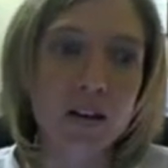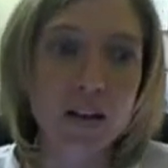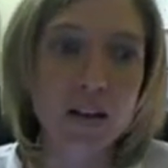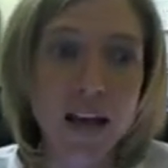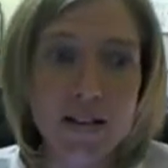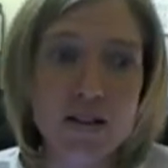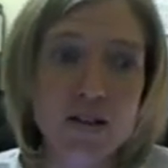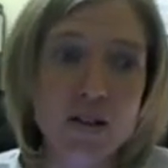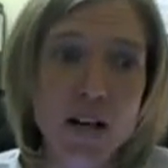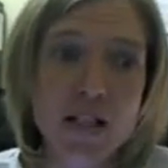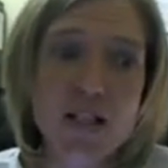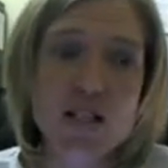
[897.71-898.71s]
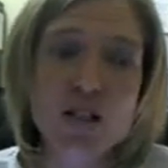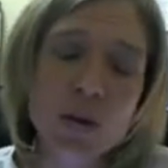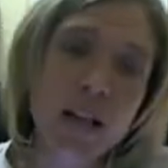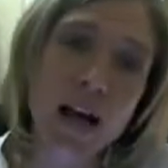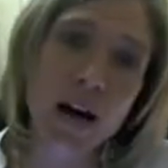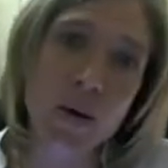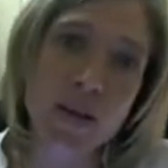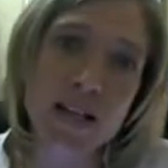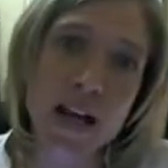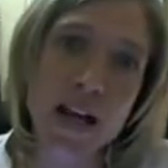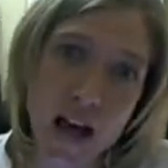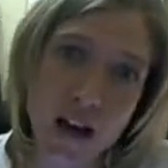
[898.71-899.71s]
yes, crates do allow us
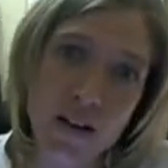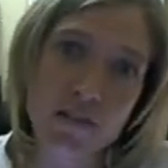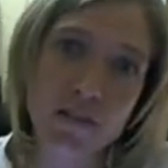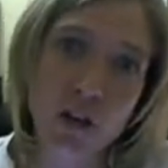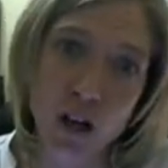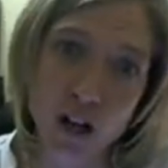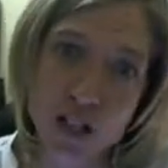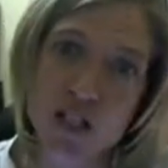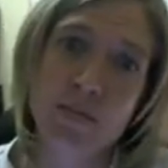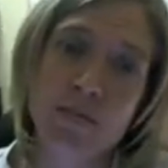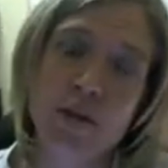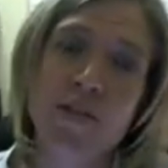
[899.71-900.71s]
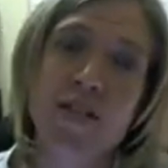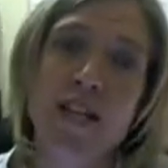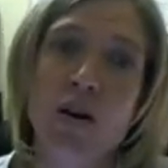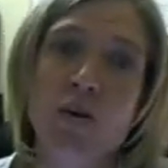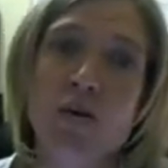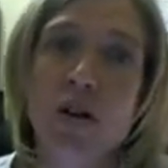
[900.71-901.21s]
to have large number of sows